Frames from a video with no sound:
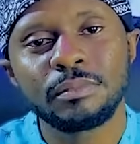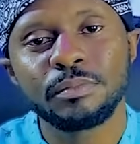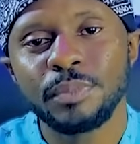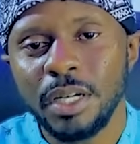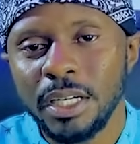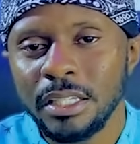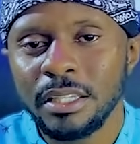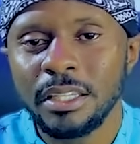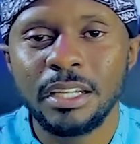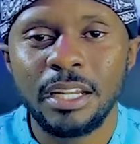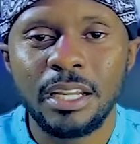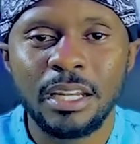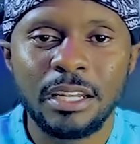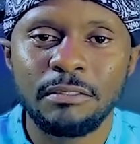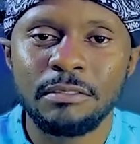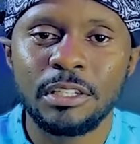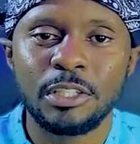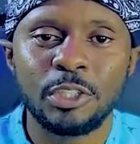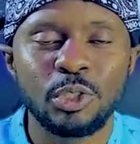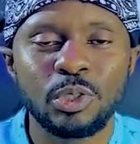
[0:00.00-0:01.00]
Back then, I
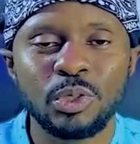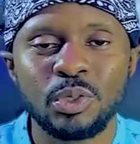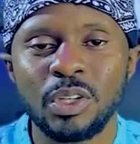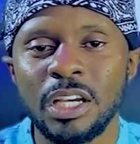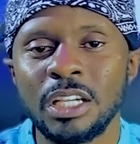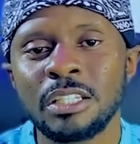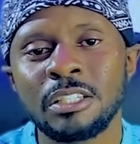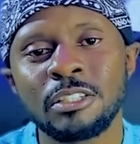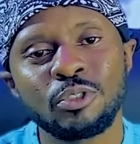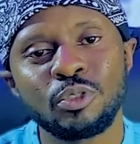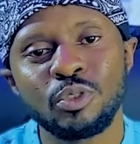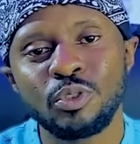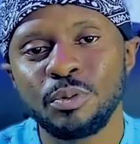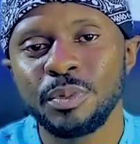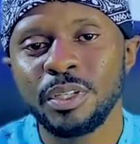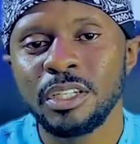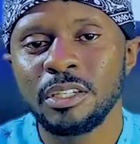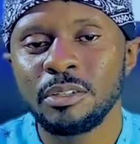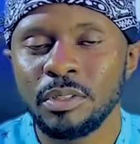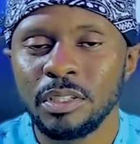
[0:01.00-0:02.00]
never used to ask so
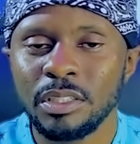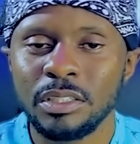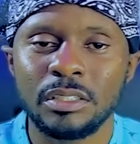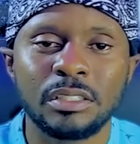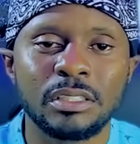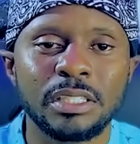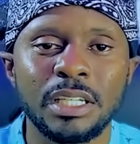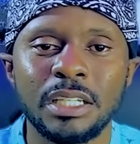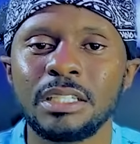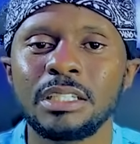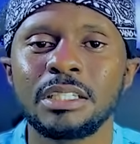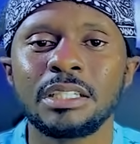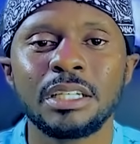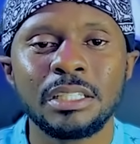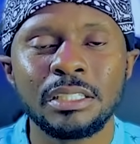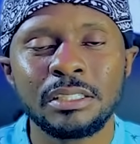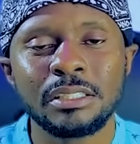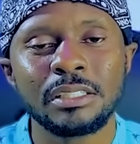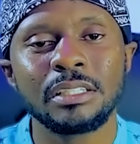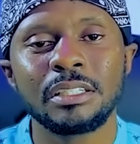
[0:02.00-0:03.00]
many questions. I
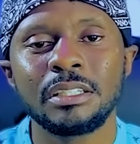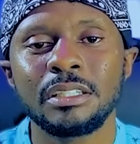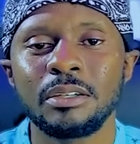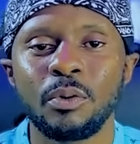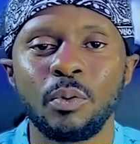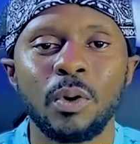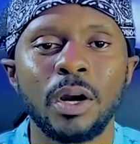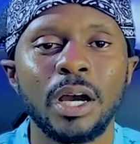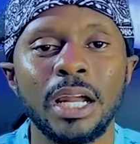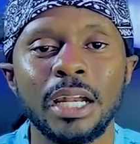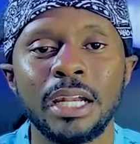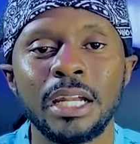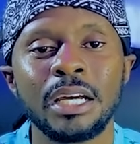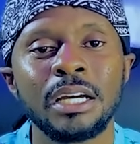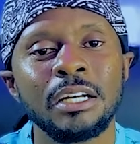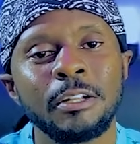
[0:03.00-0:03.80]
trusted the word.